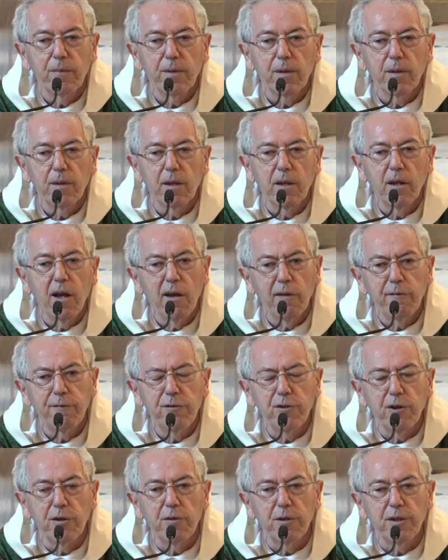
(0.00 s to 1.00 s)
Half
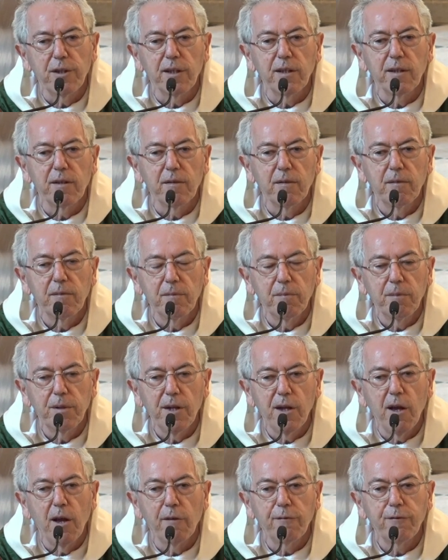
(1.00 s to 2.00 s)
joking, but
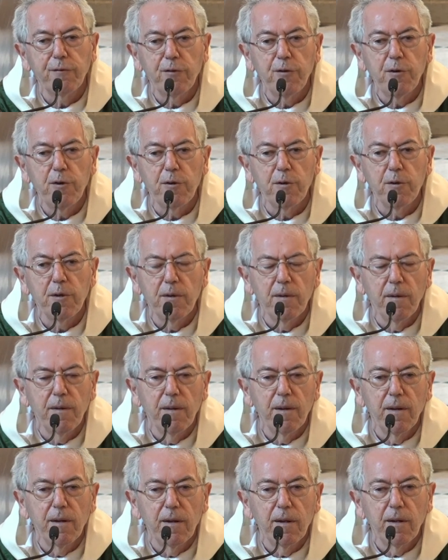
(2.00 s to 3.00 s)
half true.
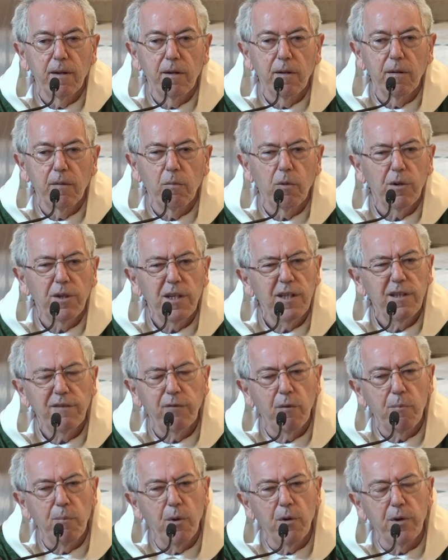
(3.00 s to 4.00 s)
What is the
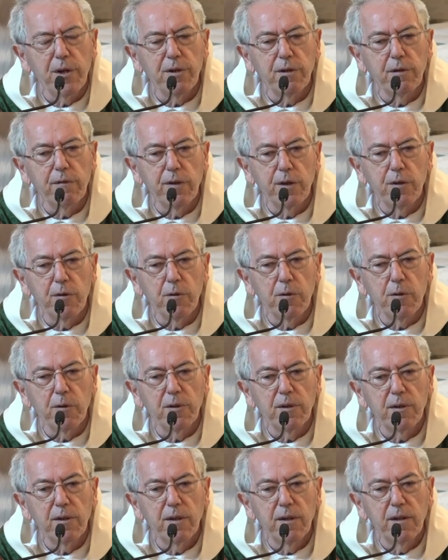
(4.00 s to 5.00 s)
point of it all?
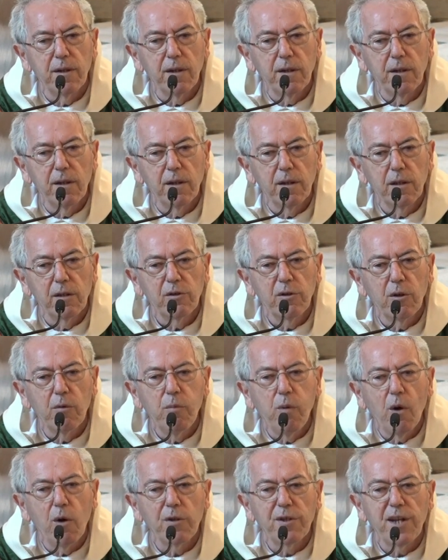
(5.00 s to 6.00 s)
To
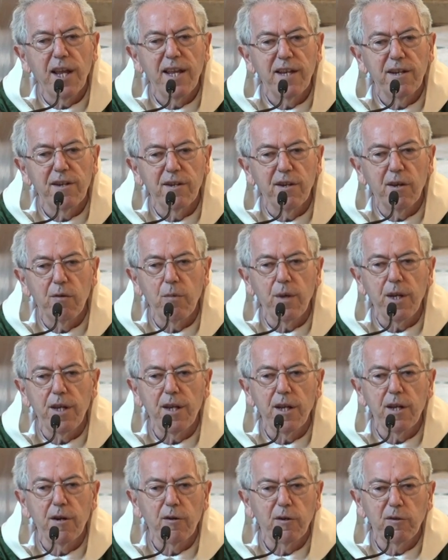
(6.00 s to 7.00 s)
what end are we
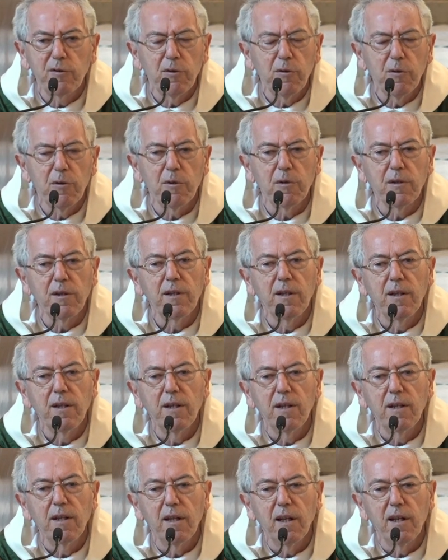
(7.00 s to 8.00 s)
here at all,
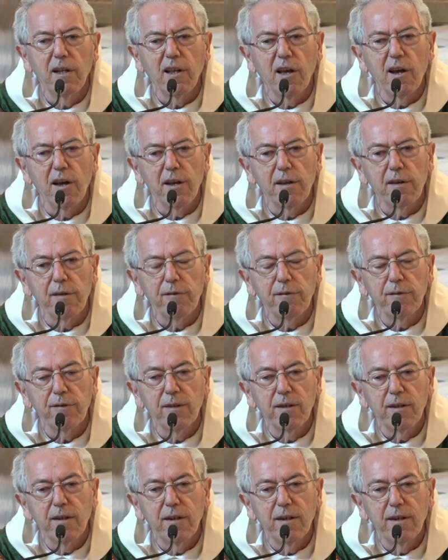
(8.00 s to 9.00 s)
alive?
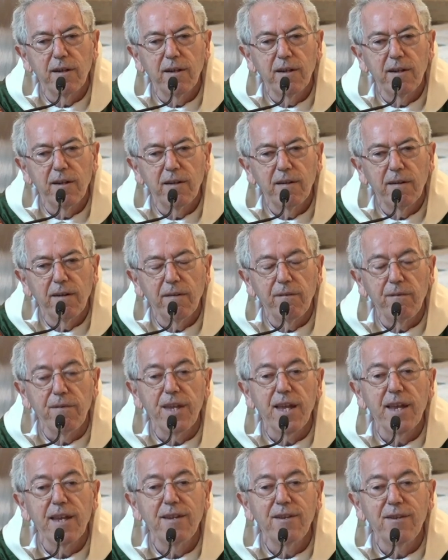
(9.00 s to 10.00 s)
And the
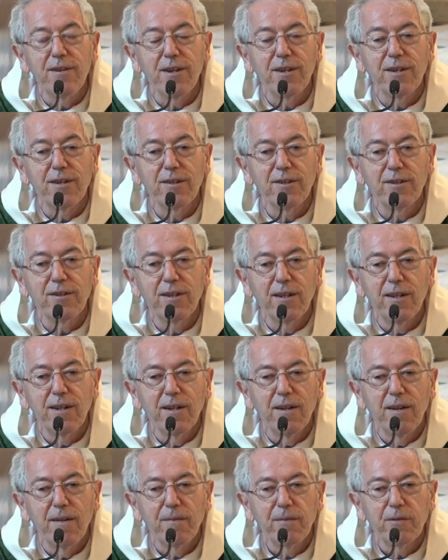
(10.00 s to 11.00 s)
end is
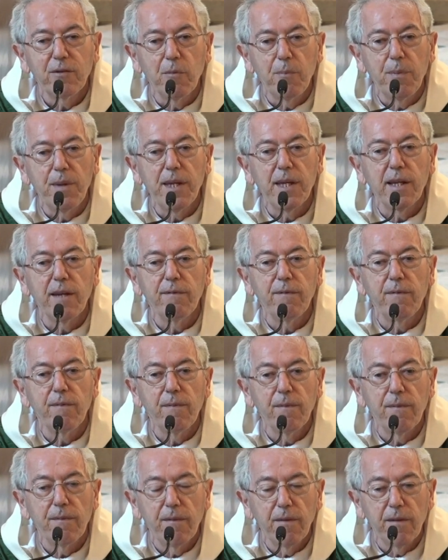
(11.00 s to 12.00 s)
to be a,
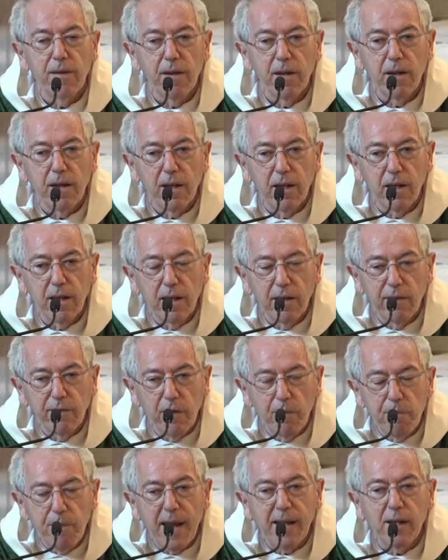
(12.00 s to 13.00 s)
a
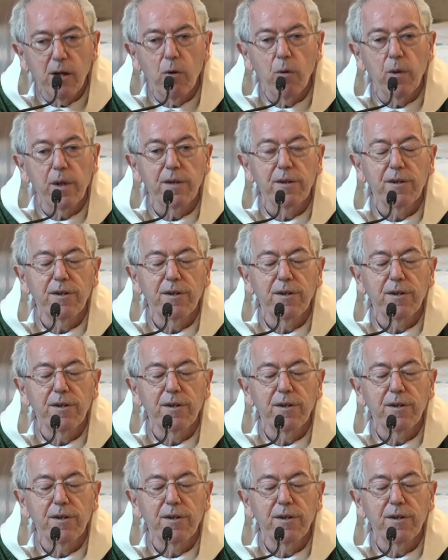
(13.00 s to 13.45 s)
banquet,